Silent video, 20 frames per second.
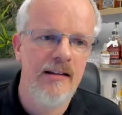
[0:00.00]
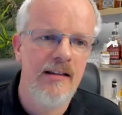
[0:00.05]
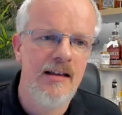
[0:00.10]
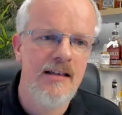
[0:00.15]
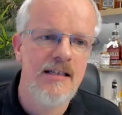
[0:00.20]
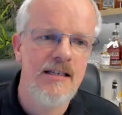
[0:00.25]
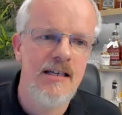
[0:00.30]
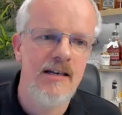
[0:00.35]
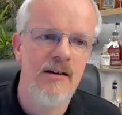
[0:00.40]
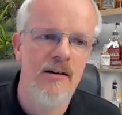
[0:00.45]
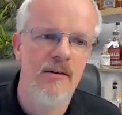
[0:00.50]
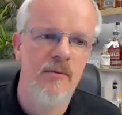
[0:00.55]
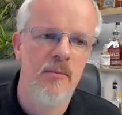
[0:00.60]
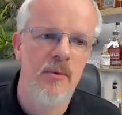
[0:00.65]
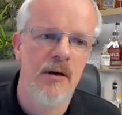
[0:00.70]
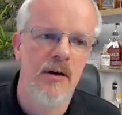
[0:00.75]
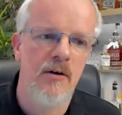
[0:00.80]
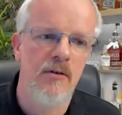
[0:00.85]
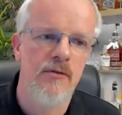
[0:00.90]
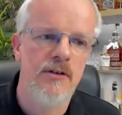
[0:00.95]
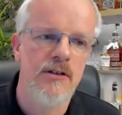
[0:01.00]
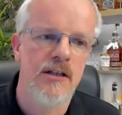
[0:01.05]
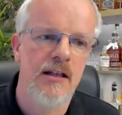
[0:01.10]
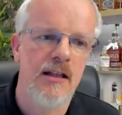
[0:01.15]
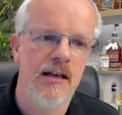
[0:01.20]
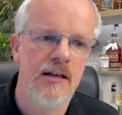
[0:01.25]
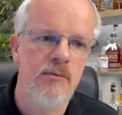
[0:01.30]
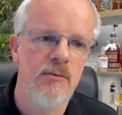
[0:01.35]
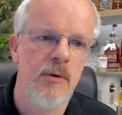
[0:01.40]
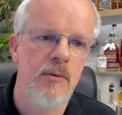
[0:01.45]
this year, but obviously
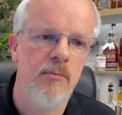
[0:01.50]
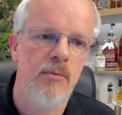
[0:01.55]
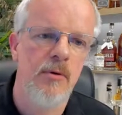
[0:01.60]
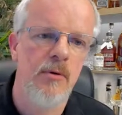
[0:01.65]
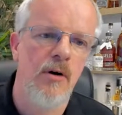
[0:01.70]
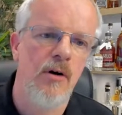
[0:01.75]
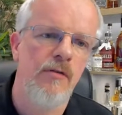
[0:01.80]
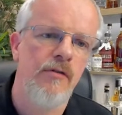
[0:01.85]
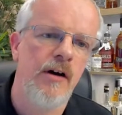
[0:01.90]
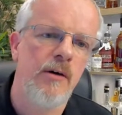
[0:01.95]
that's been put off.